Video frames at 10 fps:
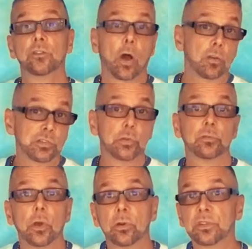also
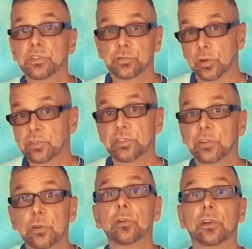known as trusting
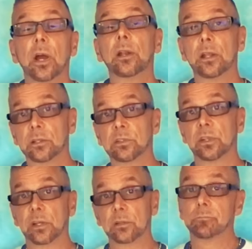your gut
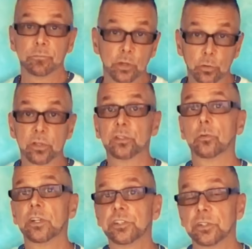instinct, your
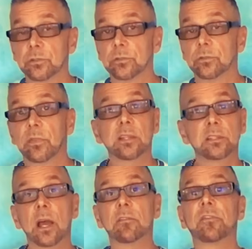intuition. That's
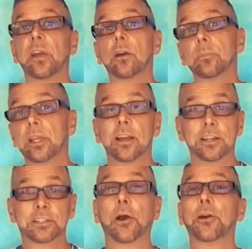not fair
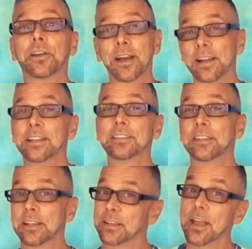because our gut
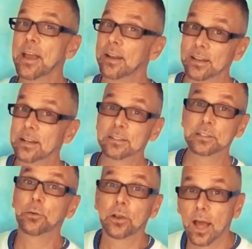instinct can lead us
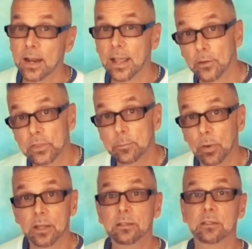to a lot of healthy
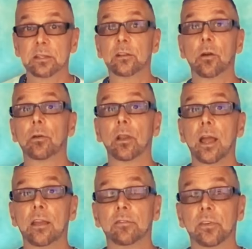places in our
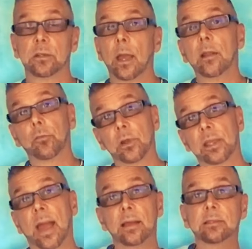life. And if we're
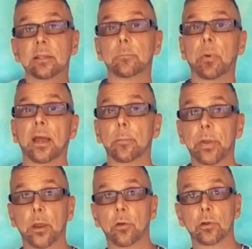gaslit by a
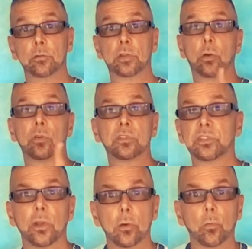parent who told us,
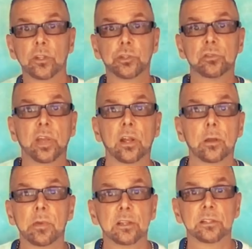no, what you're telling
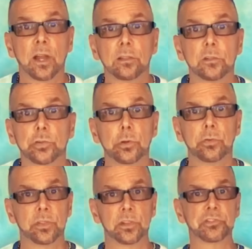me is not the truth,
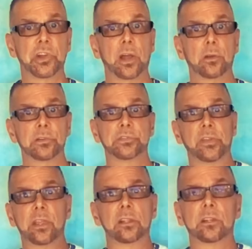and the child is
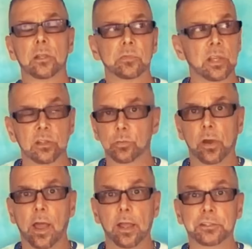thinking to themselves, well,
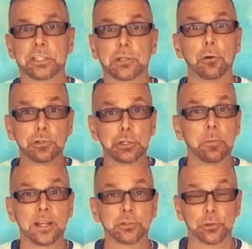I just told you
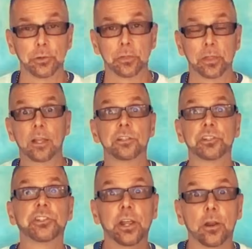my truth. I just
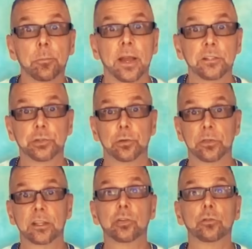shared my truth.
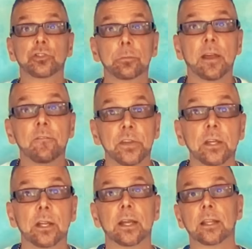I told you my
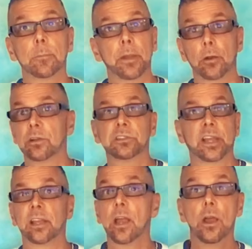feeling. And the parent is
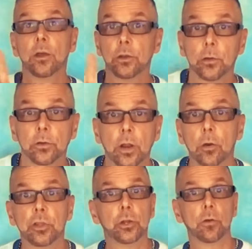saying, no,
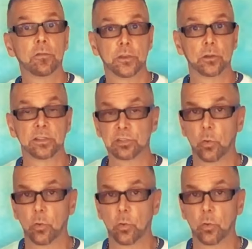you don't feel this